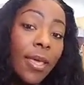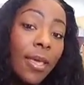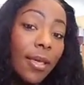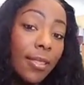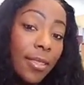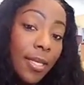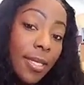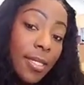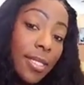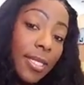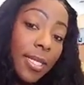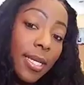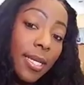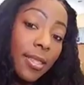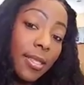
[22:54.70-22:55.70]
This
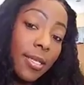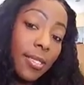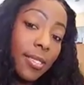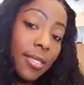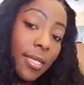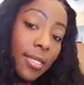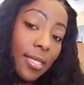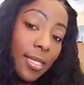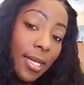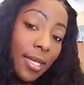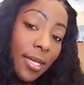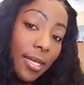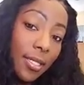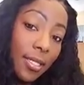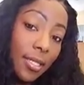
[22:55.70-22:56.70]
length is
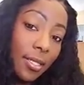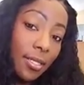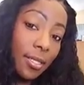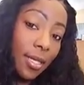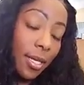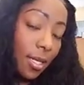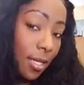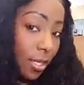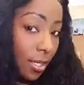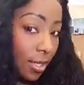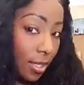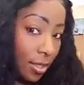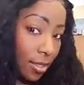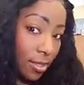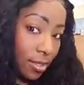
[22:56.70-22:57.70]
16 inches. It
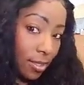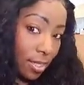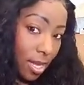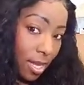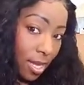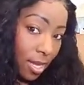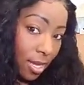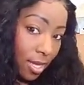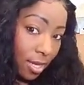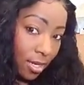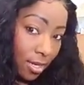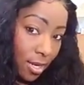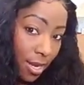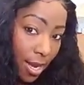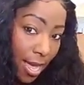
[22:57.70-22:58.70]
is a
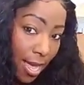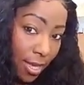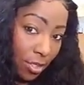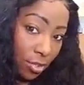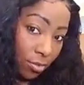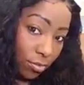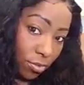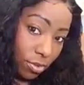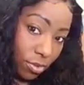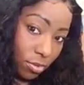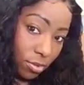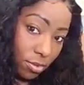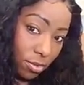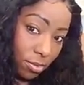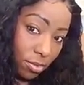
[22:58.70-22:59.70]

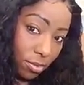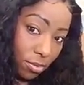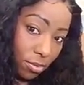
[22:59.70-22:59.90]
natural,